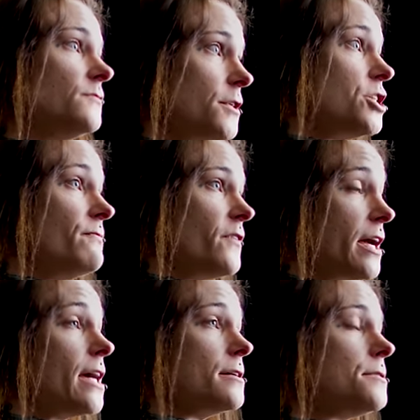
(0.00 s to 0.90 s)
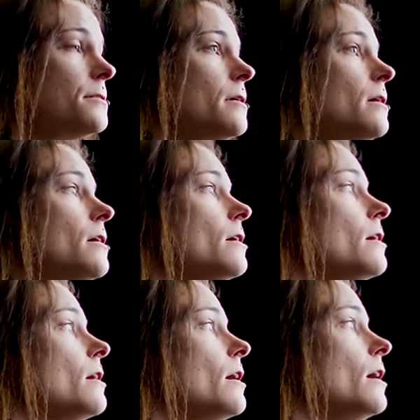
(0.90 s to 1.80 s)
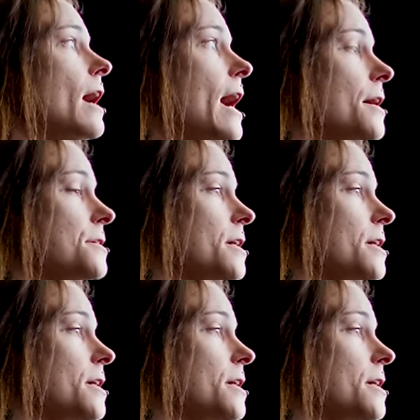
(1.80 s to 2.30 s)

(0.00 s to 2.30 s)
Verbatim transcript: for kids. And